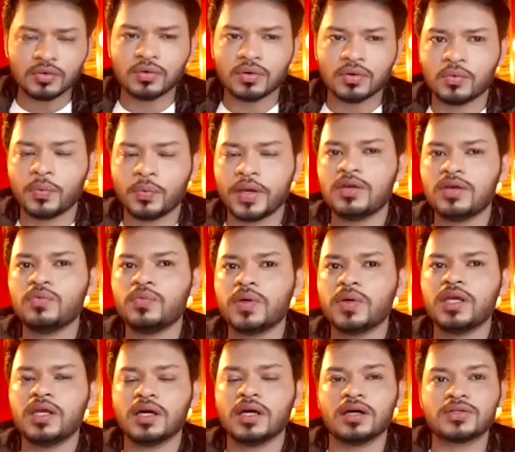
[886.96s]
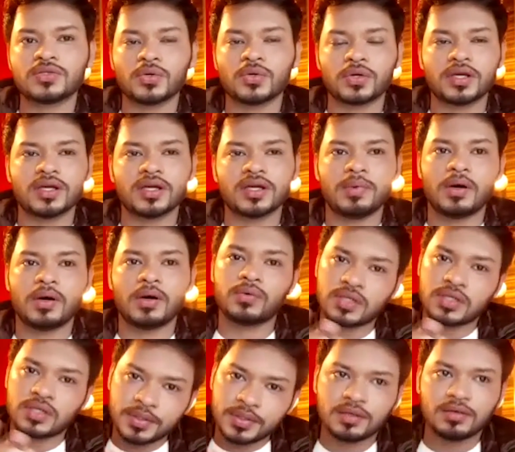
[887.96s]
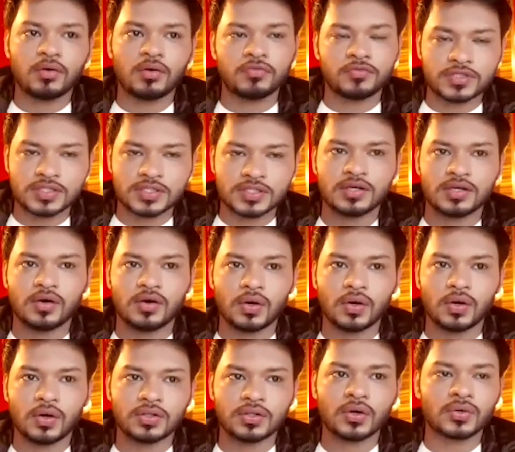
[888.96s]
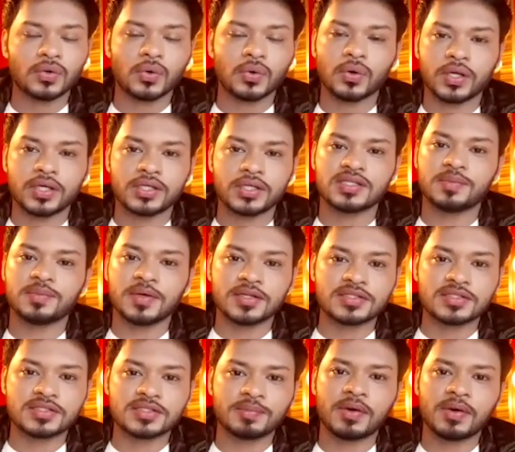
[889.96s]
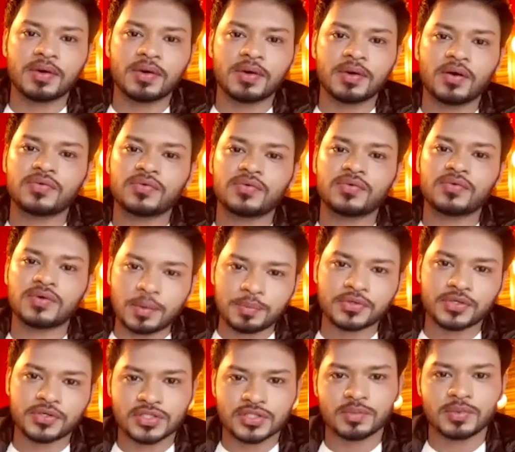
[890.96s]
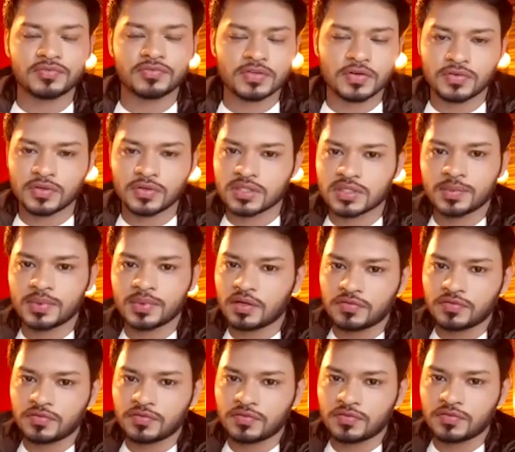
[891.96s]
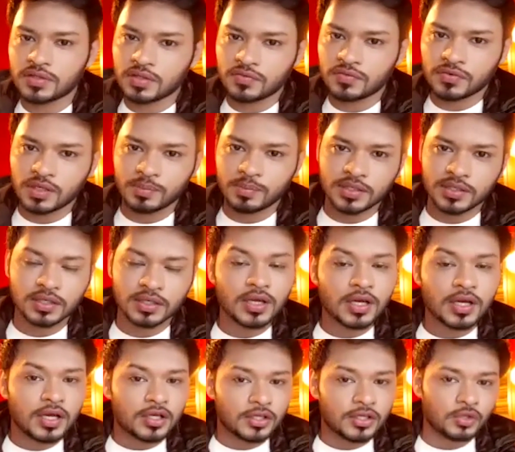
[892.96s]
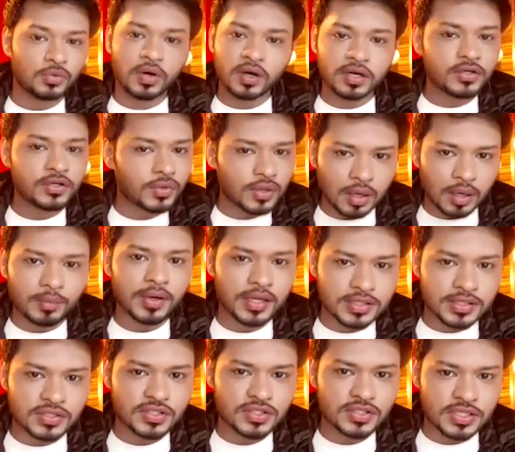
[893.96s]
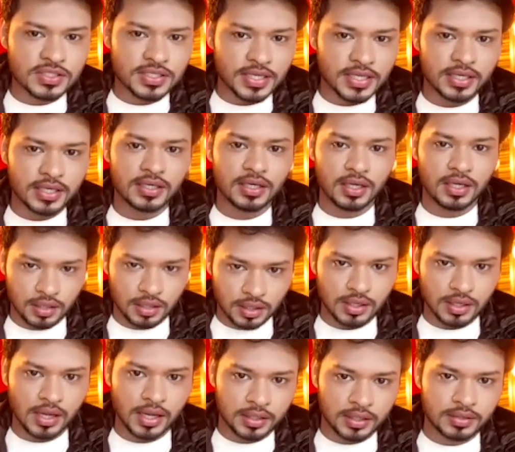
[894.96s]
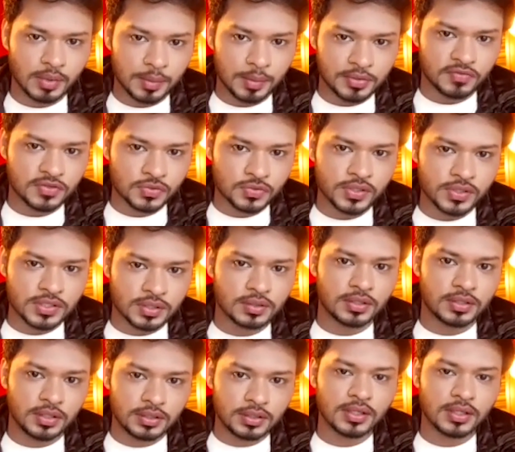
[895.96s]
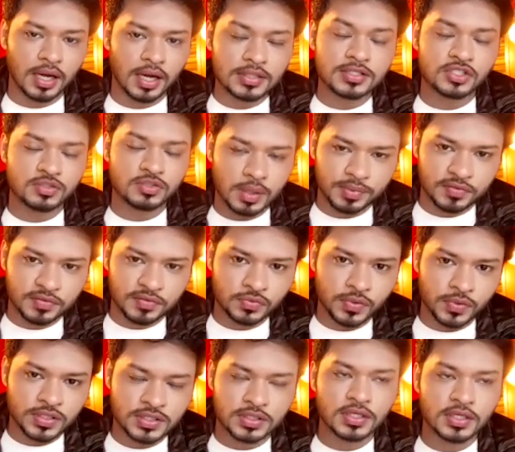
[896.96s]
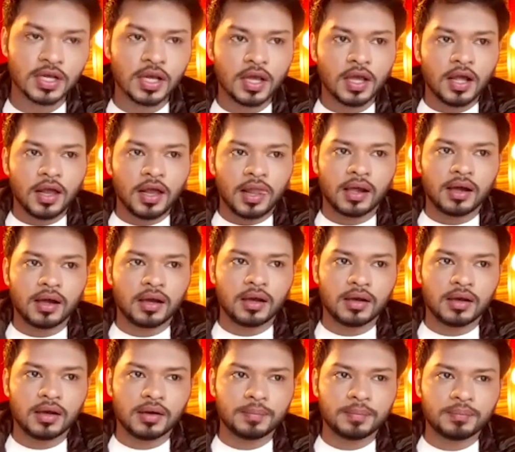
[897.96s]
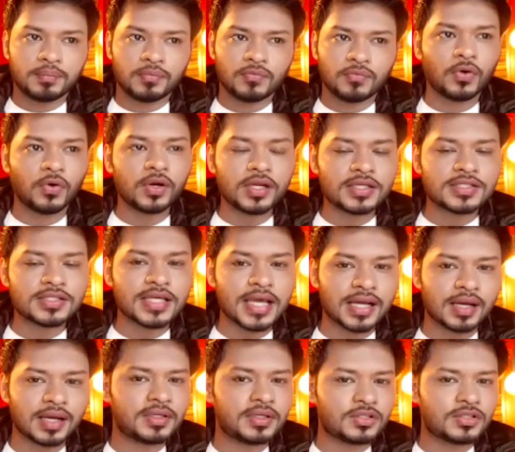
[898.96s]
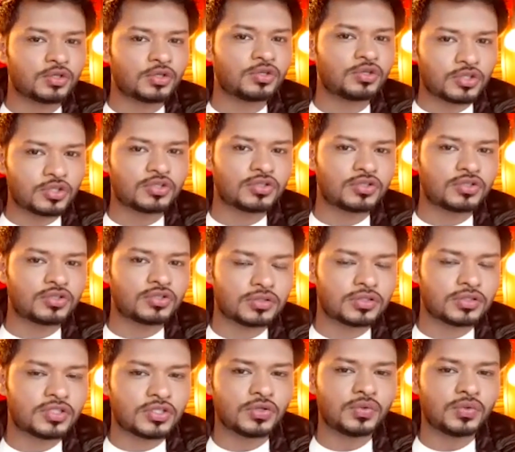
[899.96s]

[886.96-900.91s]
when we are talking about, obviously all the ongoing debates about nepotism and favoritism and everything for that matter. you are a newcomer, as you just said in my previous question, in the answer to my previous question. What exact? I mean, did you